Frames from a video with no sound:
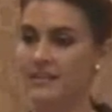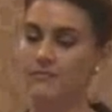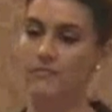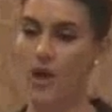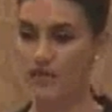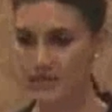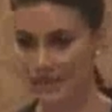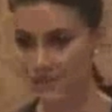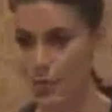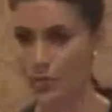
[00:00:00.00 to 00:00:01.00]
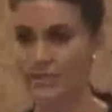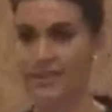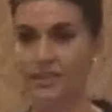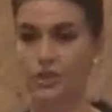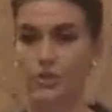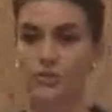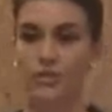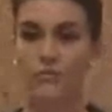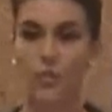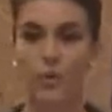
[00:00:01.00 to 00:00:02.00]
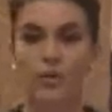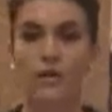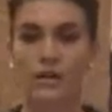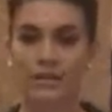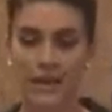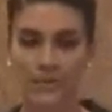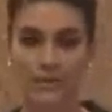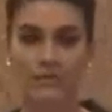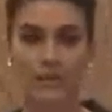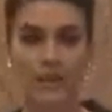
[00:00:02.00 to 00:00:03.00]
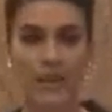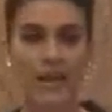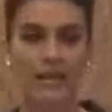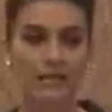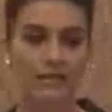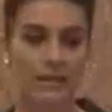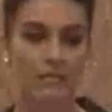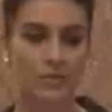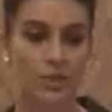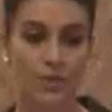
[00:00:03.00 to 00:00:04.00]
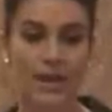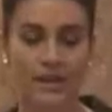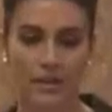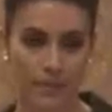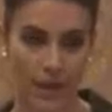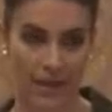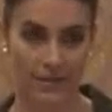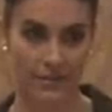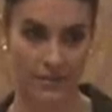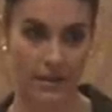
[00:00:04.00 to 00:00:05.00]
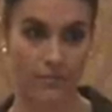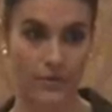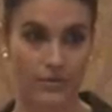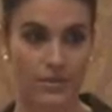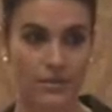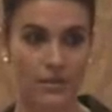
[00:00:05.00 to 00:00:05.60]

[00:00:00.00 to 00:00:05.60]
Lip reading: then obviously more signatures and more clout and strength behind the numbers.